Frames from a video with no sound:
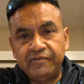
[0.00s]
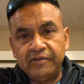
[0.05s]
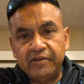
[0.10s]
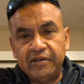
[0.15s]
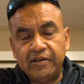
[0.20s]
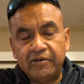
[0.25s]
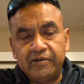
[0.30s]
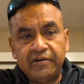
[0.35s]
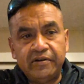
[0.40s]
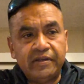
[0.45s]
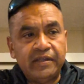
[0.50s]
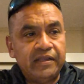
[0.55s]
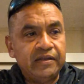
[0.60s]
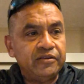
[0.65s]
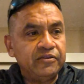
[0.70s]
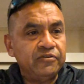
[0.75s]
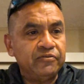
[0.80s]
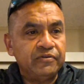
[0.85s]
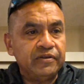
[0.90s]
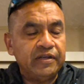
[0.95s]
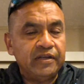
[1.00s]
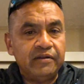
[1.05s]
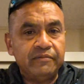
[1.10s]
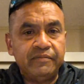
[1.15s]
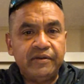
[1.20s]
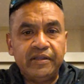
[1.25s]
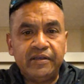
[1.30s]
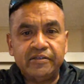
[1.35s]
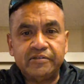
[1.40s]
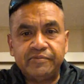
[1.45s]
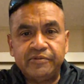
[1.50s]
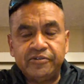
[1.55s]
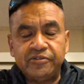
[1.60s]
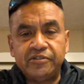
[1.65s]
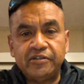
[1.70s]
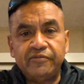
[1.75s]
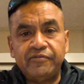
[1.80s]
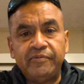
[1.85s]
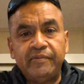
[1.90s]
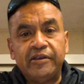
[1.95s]
you learned that you don't need anybody else but
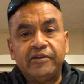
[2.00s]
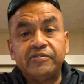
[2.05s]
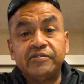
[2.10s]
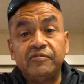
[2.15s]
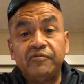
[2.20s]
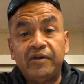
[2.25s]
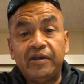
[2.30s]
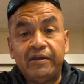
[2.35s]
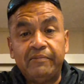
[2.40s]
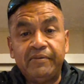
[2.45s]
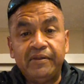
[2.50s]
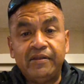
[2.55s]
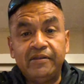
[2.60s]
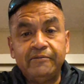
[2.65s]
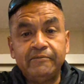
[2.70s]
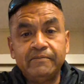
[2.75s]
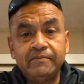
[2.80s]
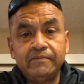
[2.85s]
yourself, you make yourself happy.